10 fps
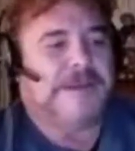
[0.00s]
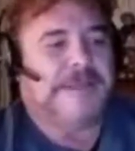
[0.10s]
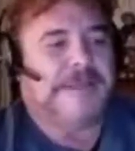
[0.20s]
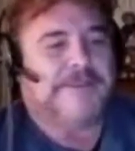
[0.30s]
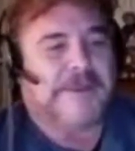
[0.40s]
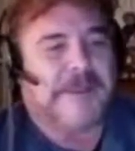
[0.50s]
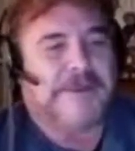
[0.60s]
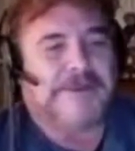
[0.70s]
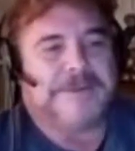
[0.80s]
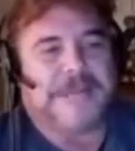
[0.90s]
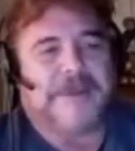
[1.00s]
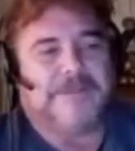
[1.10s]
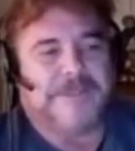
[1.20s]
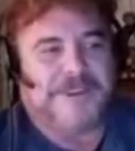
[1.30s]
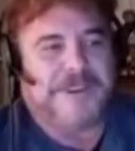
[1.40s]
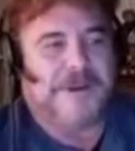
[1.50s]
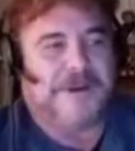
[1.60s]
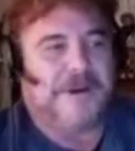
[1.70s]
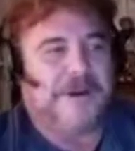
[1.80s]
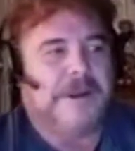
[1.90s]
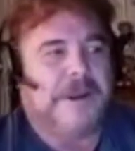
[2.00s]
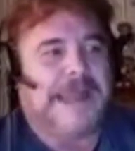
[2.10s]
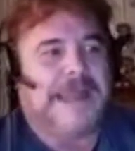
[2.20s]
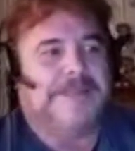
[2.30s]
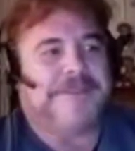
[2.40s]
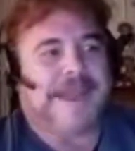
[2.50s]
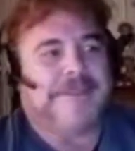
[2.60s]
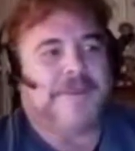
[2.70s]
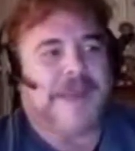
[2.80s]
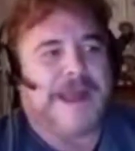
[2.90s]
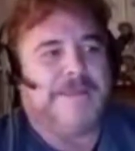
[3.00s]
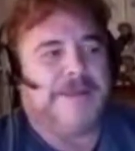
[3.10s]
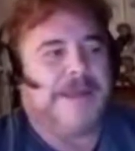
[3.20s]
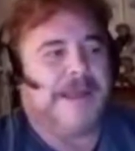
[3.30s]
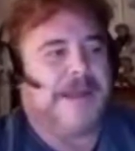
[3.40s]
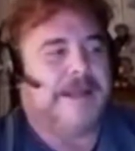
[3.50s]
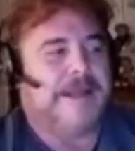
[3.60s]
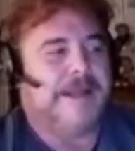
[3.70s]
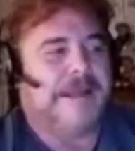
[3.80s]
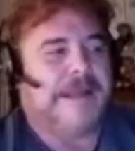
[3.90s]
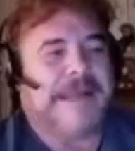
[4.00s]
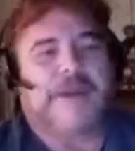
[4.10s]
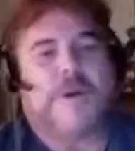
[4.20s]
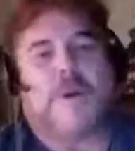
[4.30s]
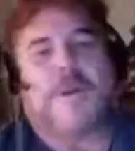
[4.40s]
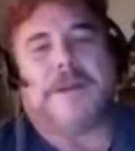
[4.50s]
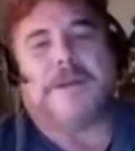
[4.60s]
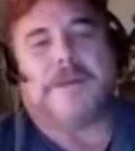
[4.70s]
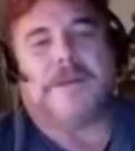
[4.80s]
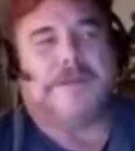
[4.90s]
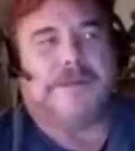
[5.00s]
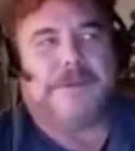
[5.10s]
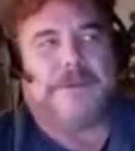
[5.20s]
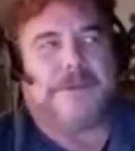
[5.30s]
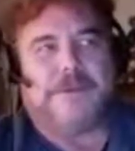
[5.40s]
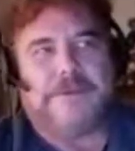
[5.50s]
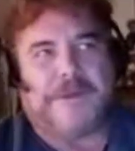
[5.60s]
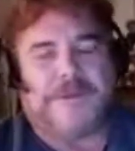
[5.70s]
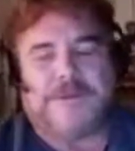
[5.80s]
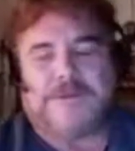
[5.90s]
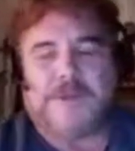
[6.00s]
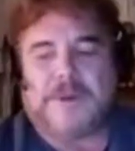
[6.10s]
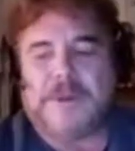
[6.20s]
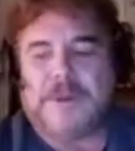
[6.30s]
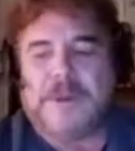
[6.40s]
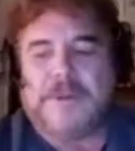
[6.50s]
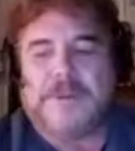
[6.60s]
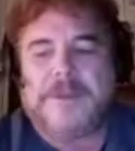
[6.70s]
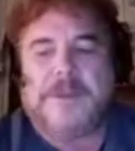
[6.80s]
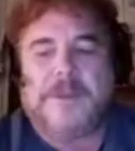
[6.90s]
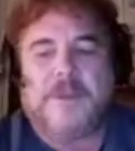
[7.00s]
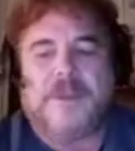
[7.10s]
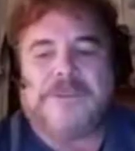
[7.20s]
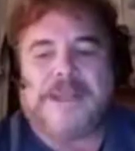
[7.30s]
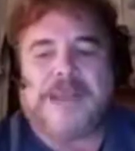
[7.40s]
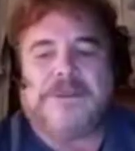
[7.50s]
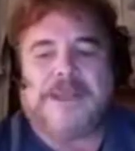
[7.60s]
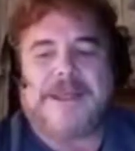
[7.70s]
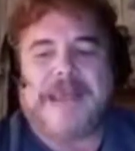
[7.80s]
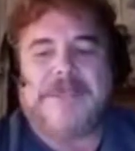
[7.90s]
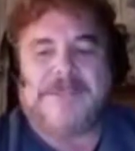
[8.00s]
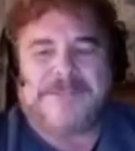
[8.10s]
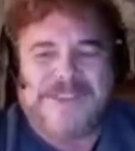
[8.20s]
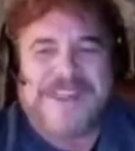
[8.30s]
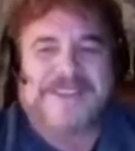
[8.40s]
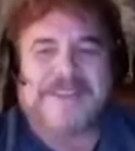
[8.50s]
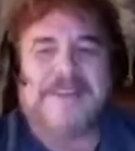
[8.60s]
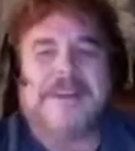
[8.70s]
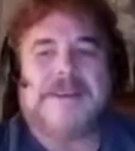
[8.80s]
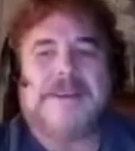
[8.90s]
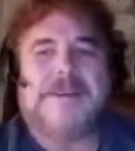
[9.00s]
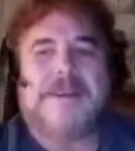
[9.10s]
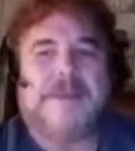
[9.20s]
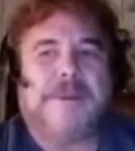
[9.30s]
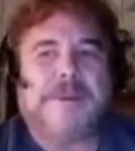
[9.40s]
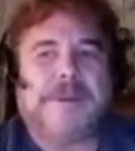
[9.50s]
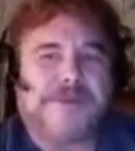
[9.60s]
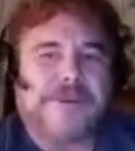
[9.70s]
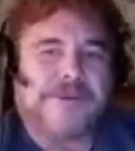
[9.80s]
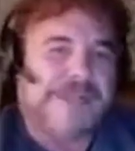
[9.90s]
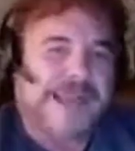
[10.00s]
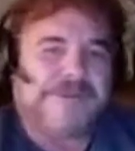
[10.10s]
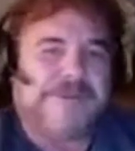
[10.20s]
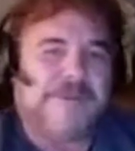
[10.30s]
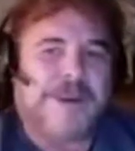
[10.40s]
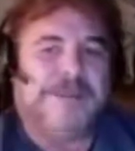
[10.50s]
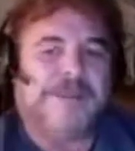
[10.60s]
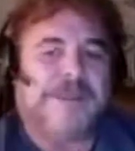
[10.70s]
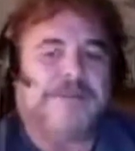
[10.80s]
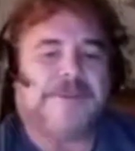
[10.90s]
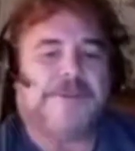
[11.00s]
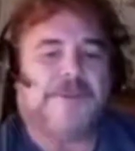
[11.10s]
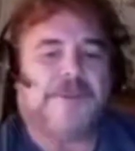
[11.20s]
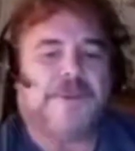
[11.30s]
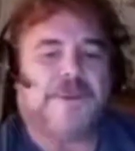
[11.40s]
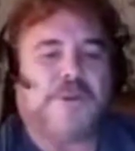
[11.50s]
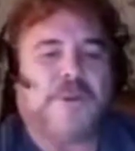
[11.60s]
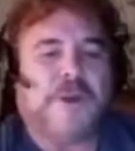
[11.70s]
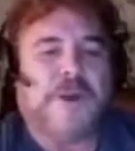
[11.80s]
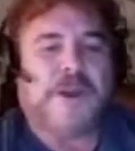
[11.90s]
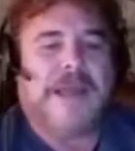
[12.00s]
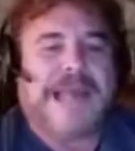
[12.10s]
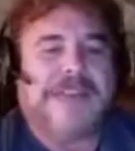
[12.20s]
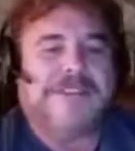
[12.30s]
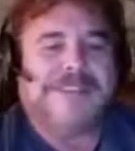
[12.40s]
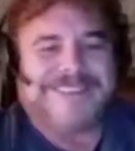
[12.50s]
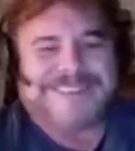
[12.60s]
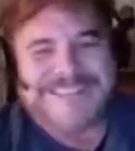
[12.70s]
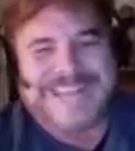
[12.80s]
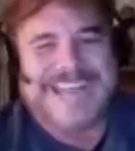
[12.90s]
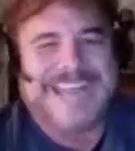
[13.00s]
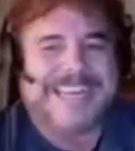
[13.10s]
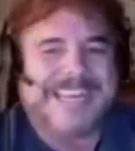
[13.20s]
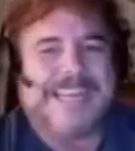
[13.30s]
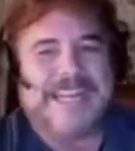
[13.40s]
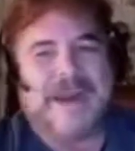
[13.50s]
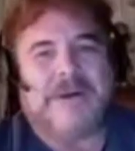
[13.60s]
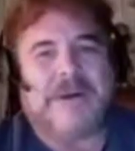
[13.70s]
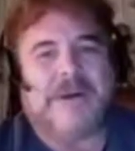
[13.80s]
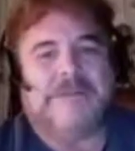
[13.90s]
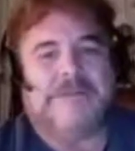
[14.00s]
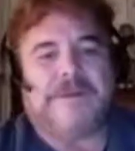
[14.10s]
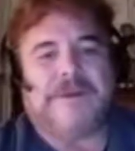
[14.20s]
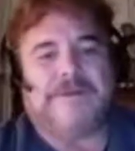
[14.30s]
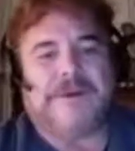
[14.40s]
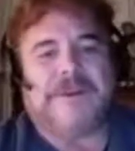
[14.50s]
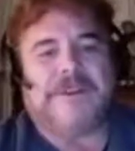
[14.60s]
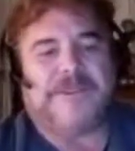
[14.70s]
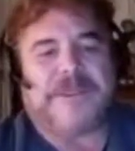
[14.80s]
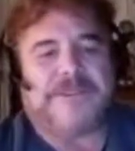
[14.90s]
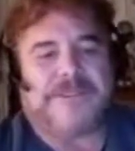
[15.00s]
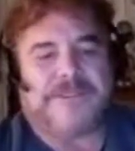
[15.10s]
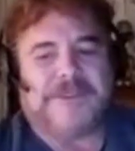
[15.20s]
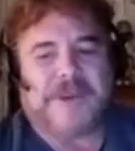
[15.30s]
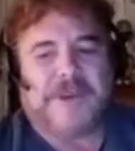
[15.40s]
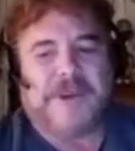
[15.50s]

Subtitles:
Ted's father, Ted Humphrey Sr., and Simon Ratterman and Ann Corbett, who are the 2 villains, if you will. But they were the ones that had perfected the ability to sort of dance through the raindrops, to actually then slide in and out of various phases